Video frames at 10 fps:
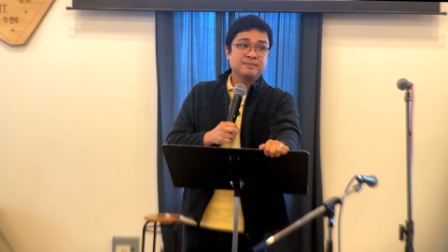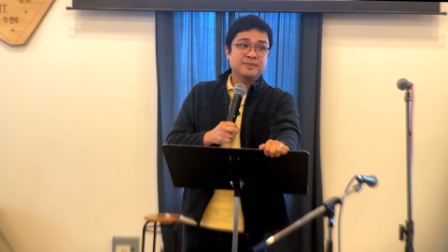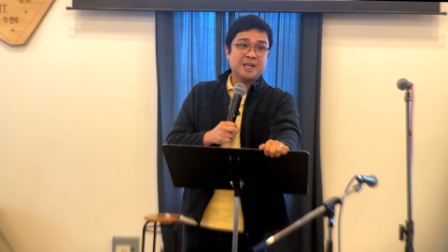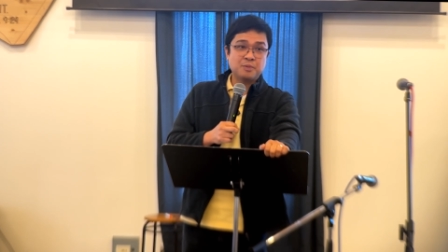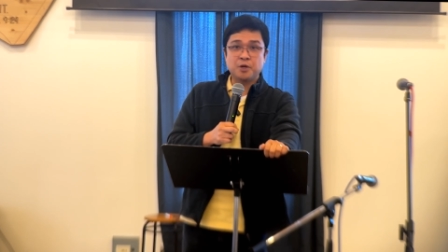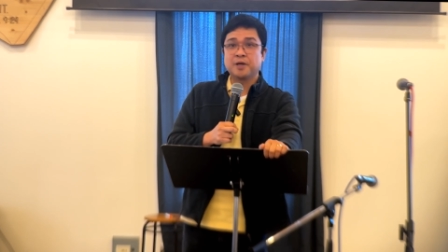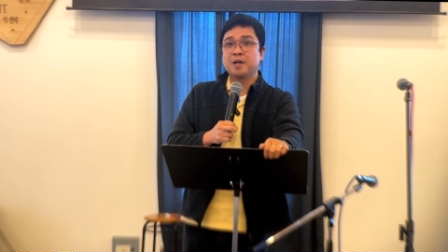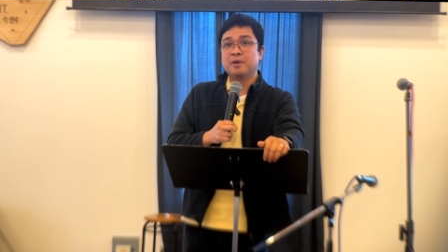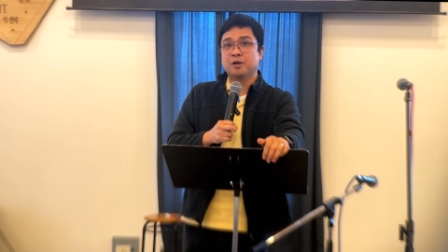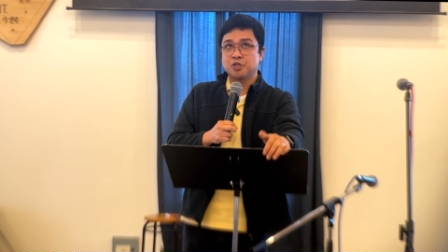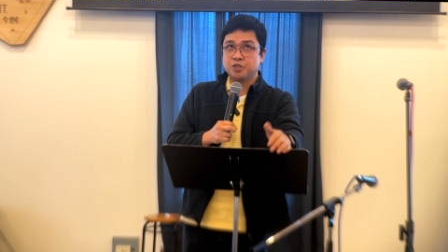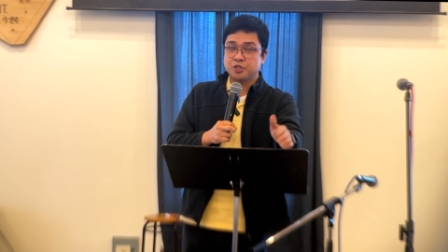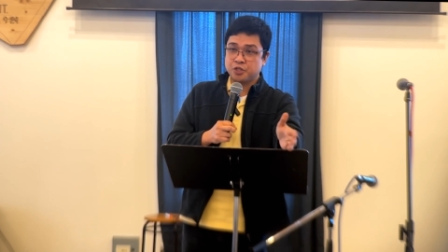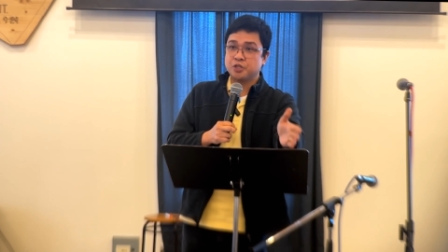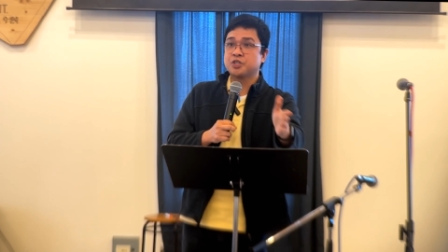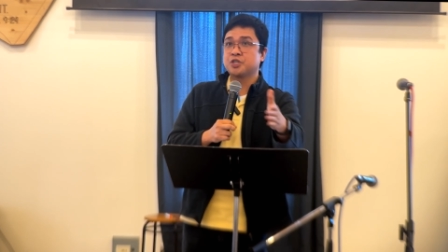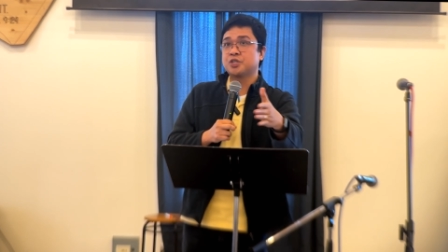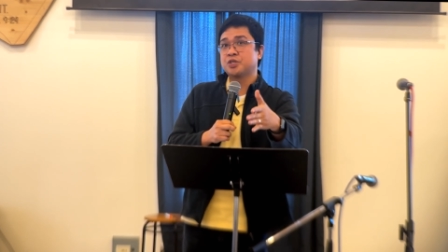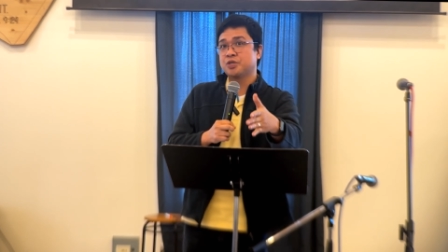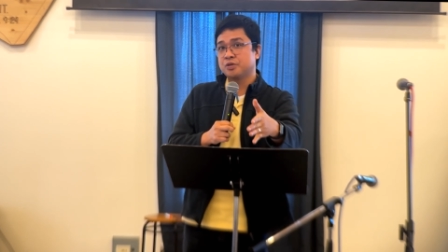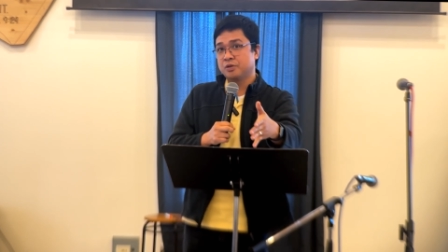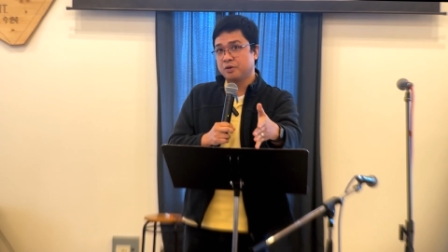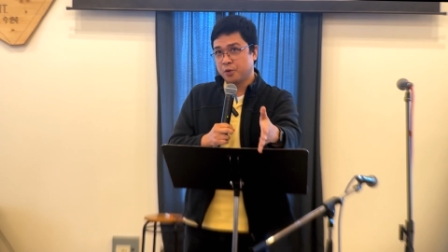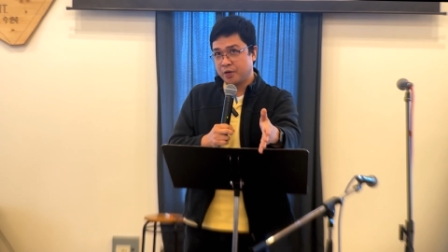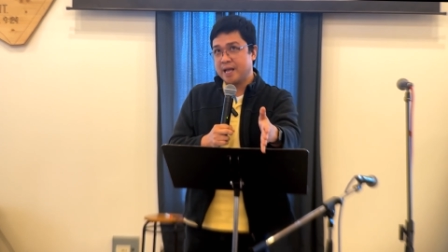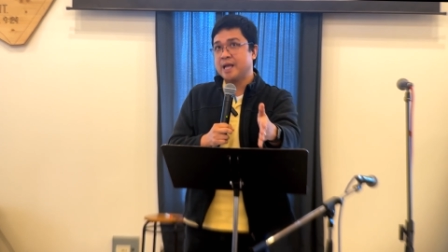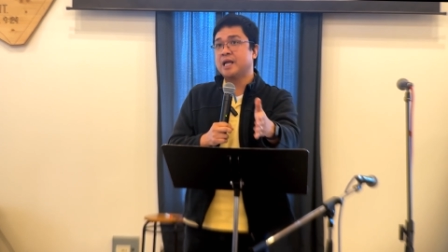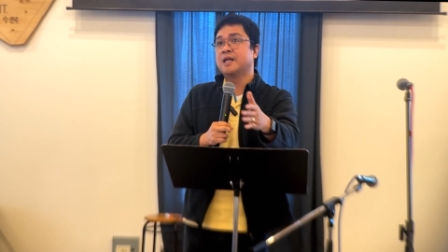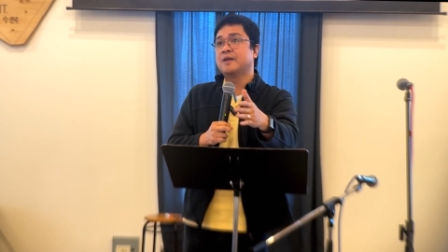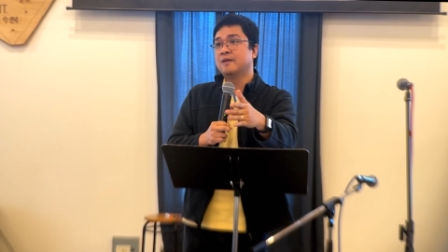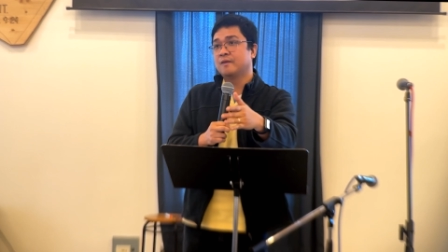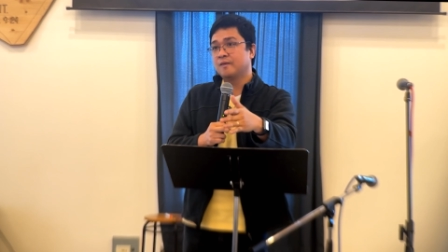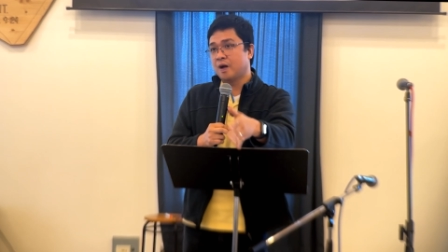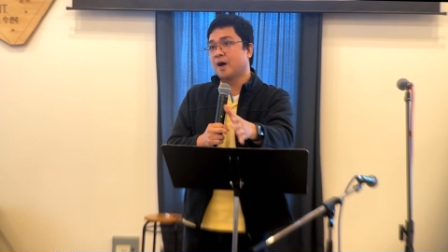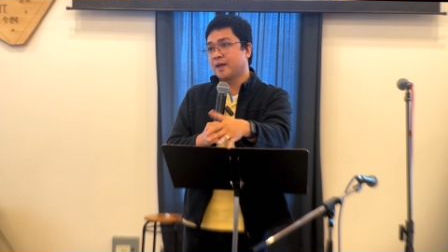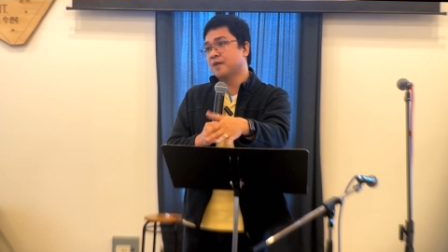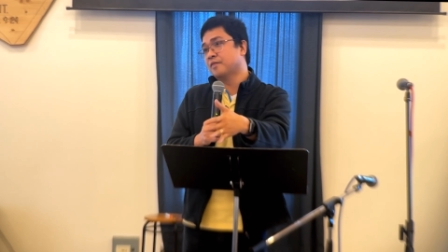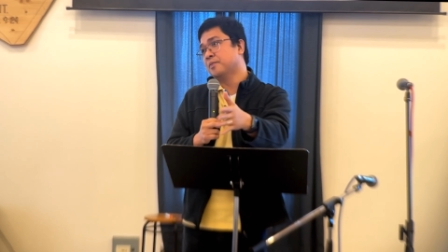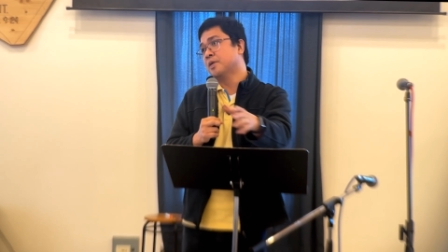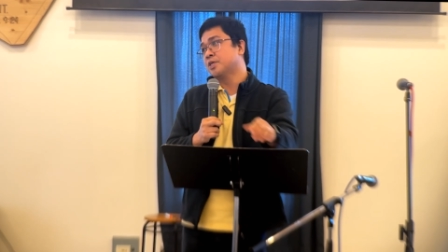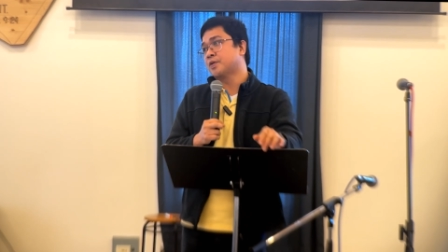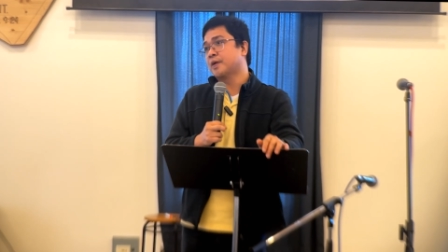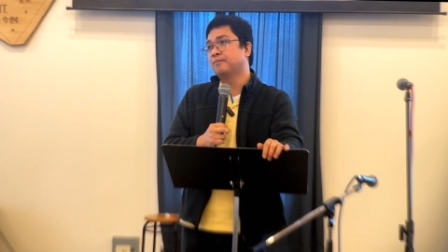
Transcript: And I'm talking about church ordained, God given ministry.